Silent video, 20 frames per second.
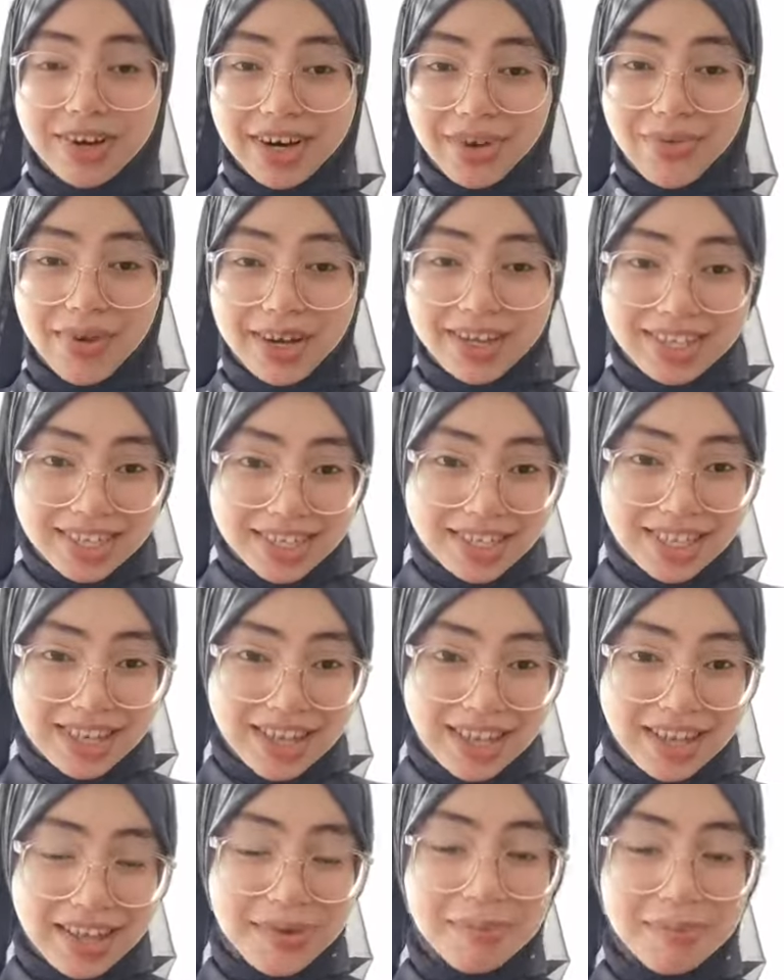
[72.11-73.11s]
Kuwait
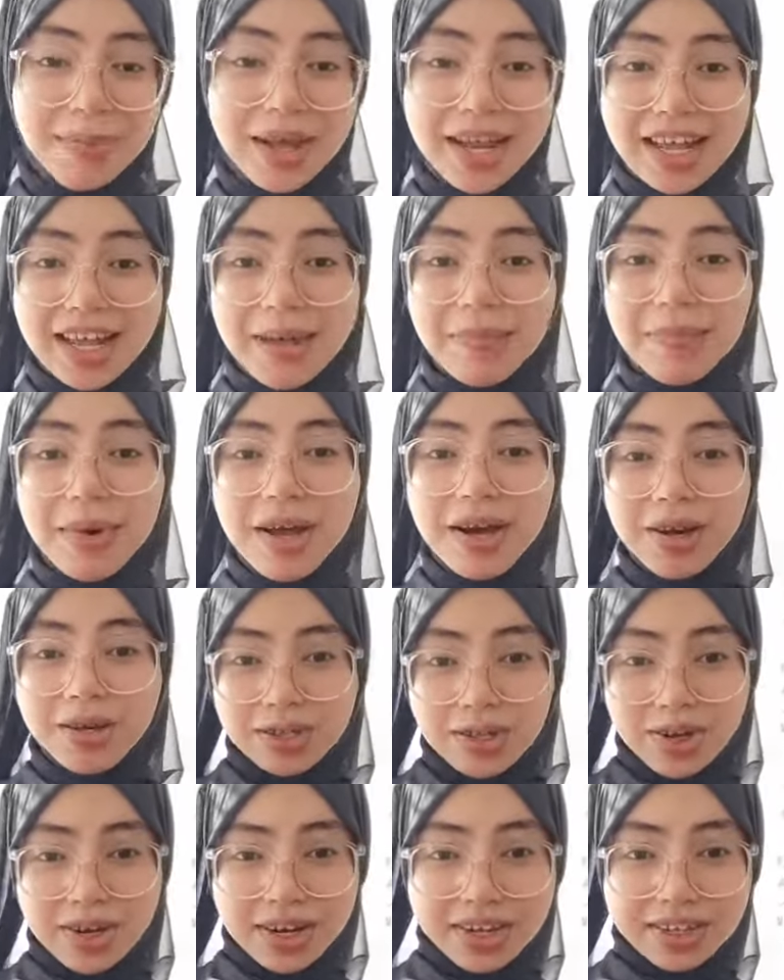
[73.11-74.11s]
City, Maliya,
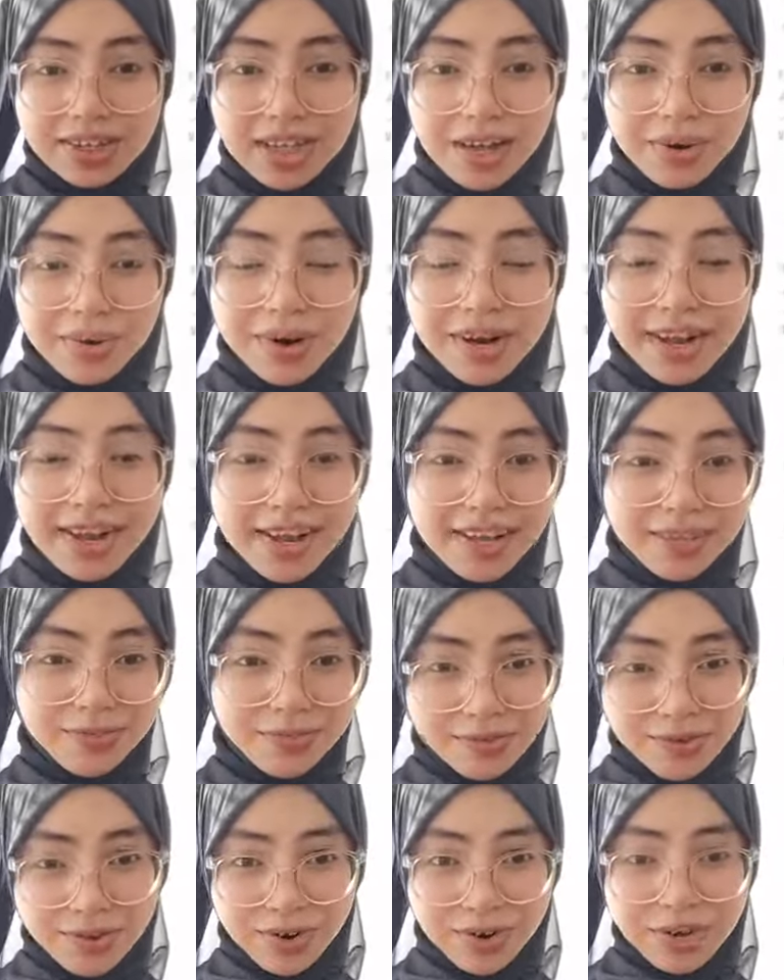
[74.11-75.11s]
Panasonic Tower, 8th
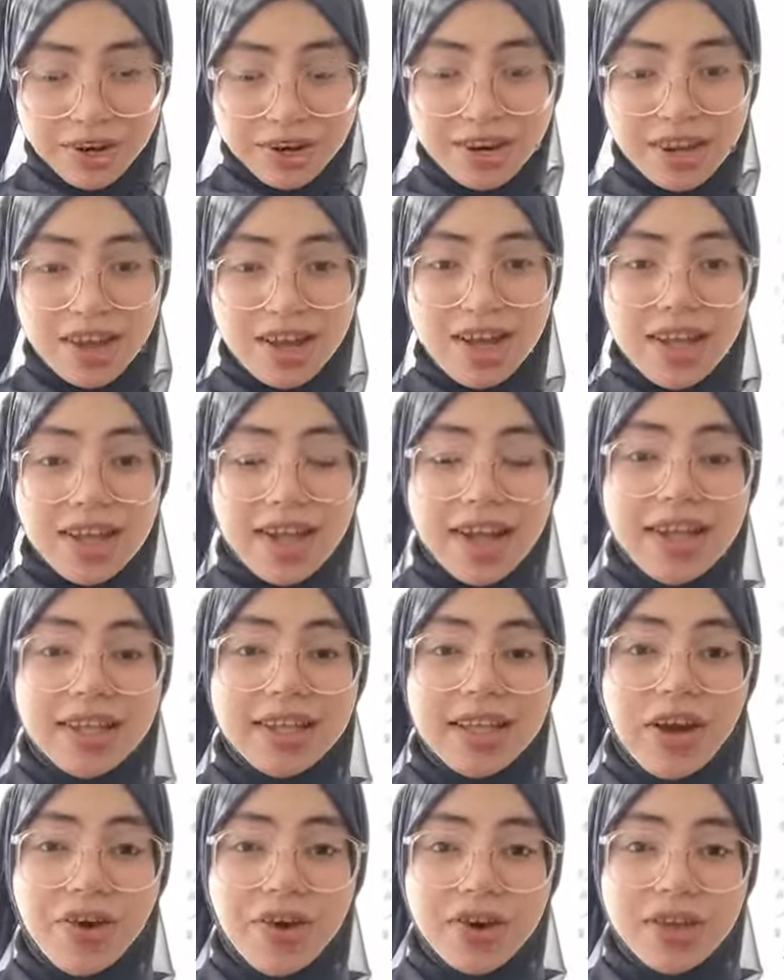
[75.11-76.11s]
floor. And
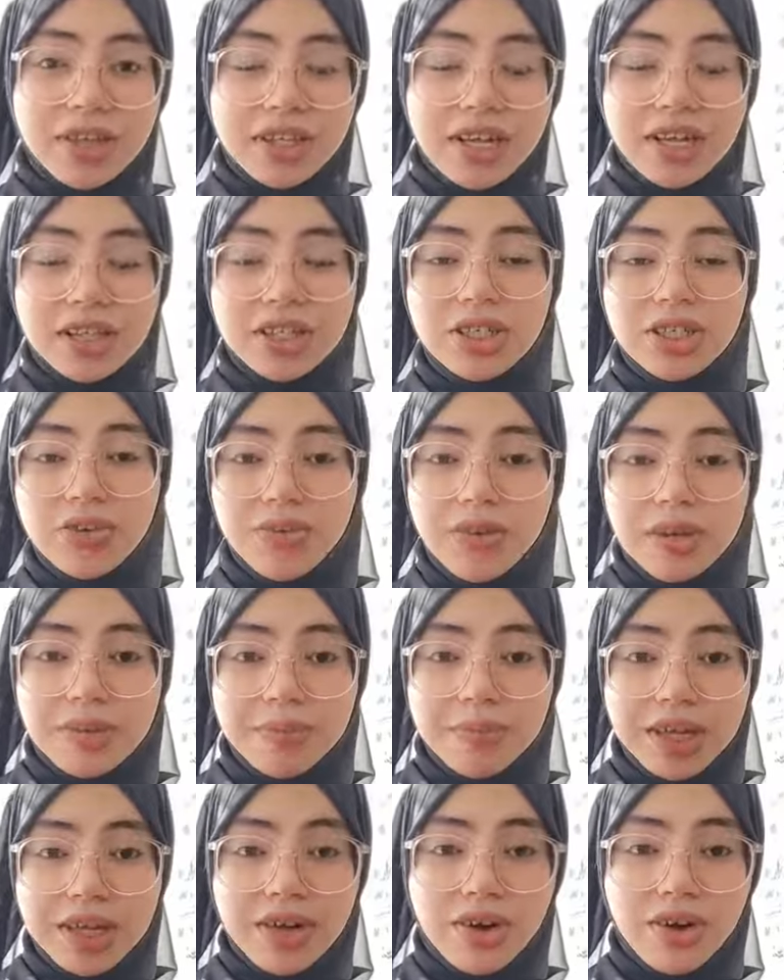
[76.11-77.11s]
the orientation will
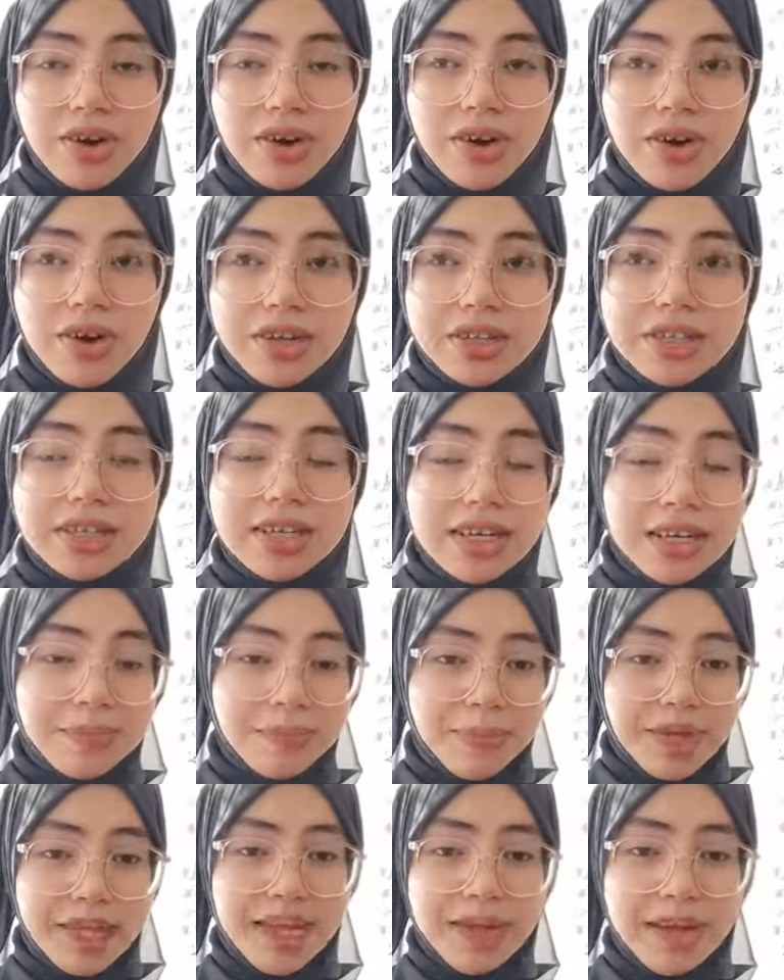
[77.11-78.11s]
be on 3
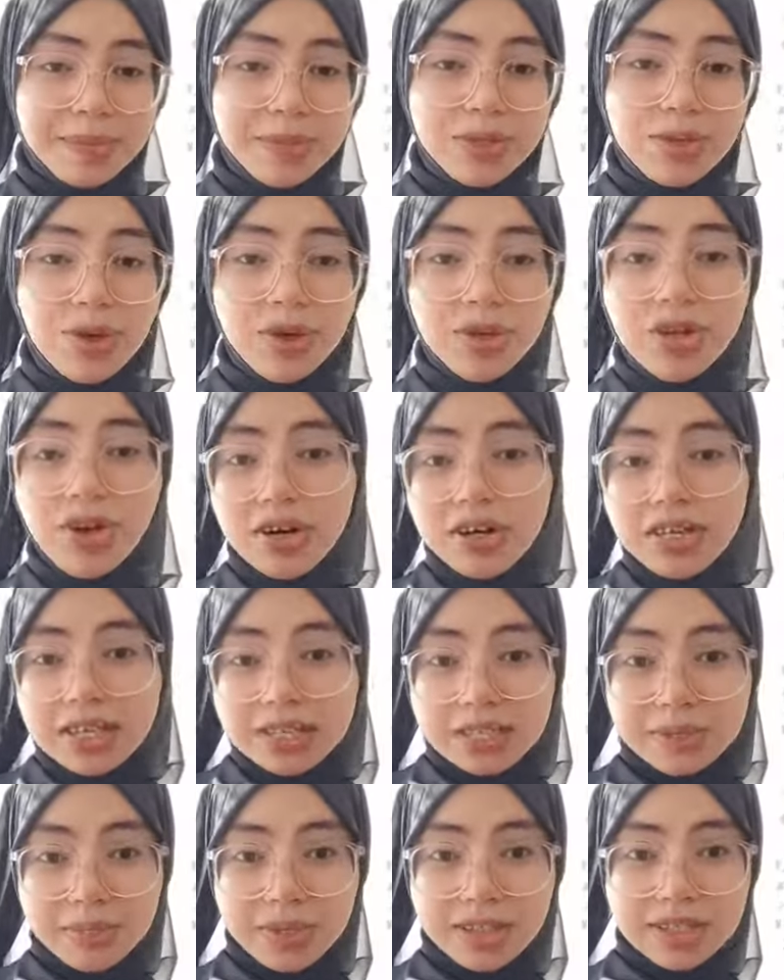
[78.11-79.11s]
p.m. So don't
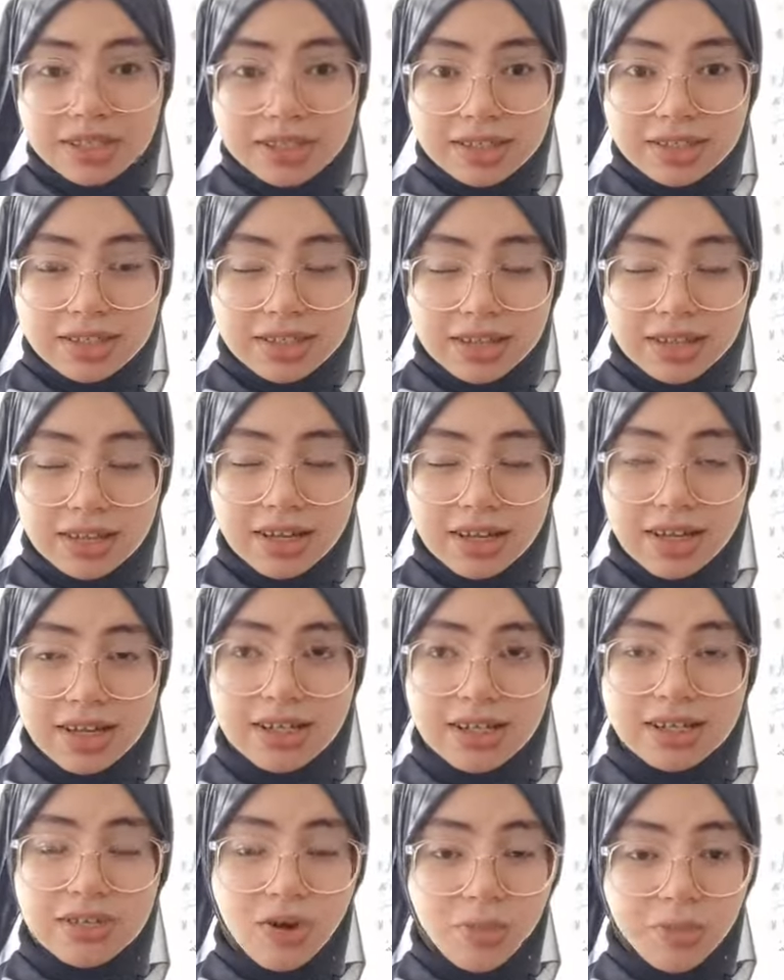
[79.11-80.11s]
dismiss
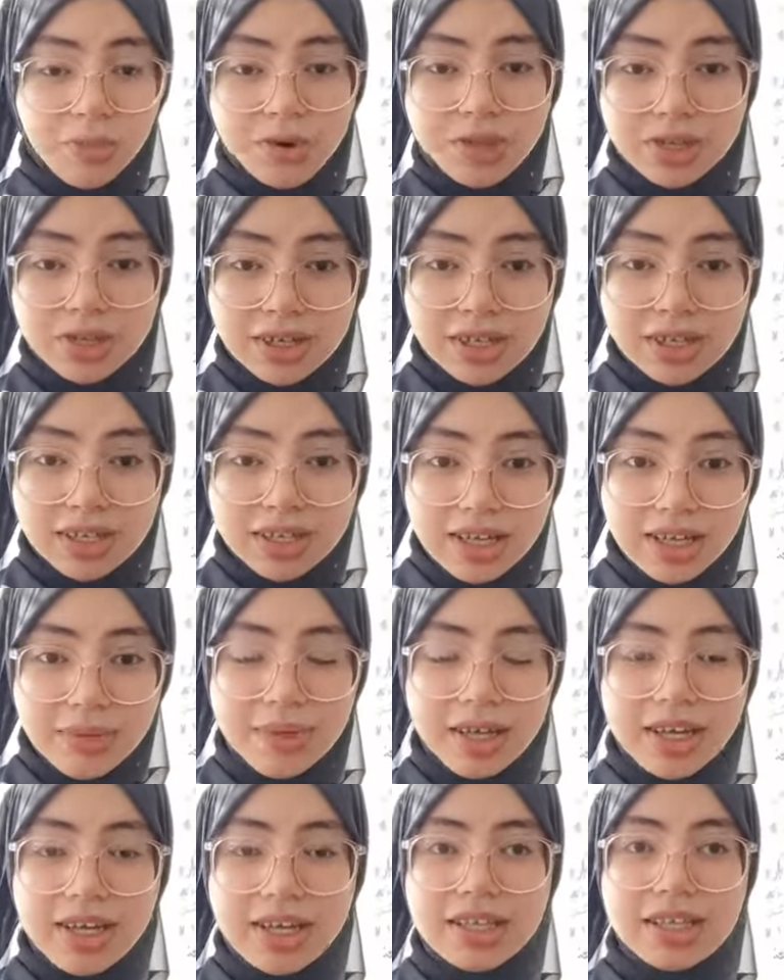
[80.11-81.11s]
this opportunity,
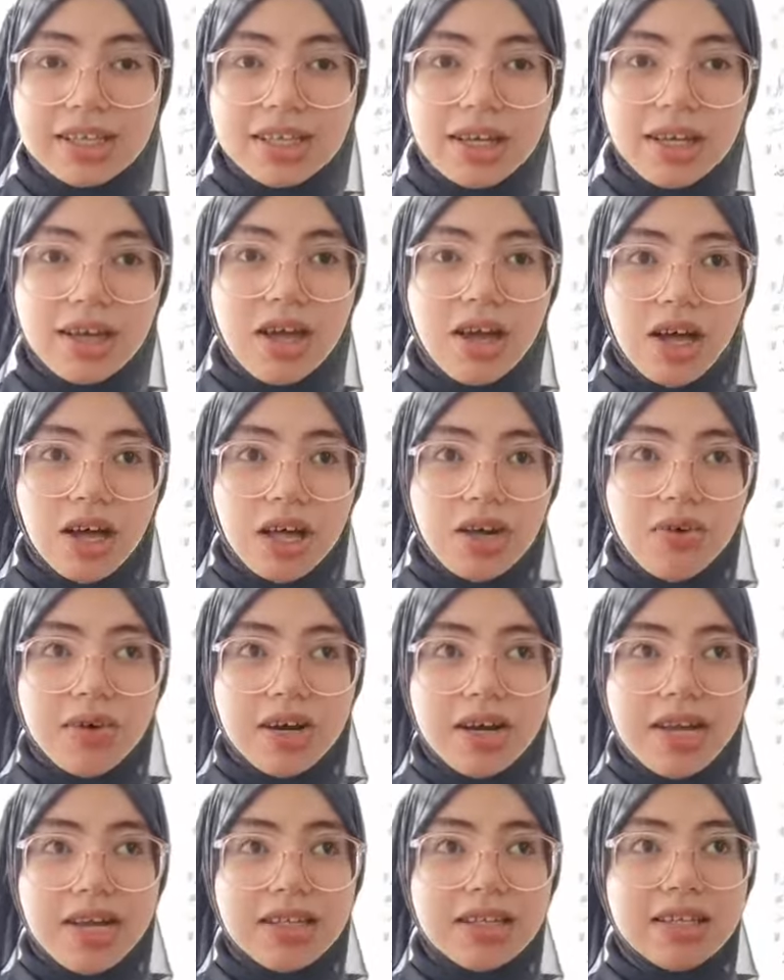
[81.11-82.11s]
because you
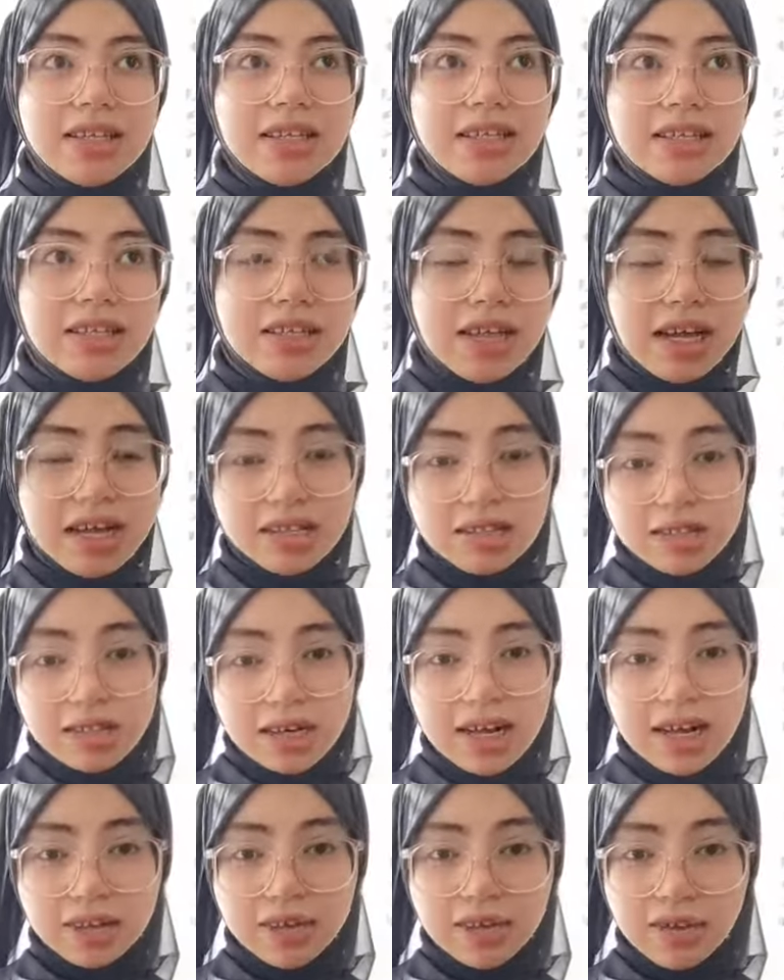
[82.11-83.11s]
will get this chance
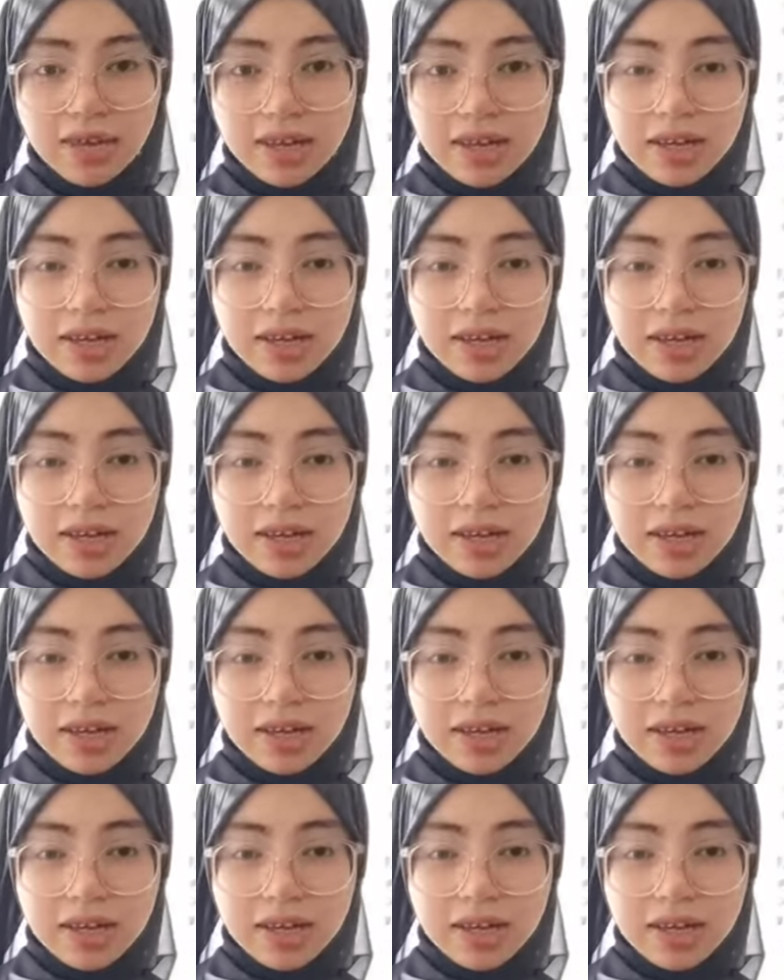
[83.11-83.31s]
like to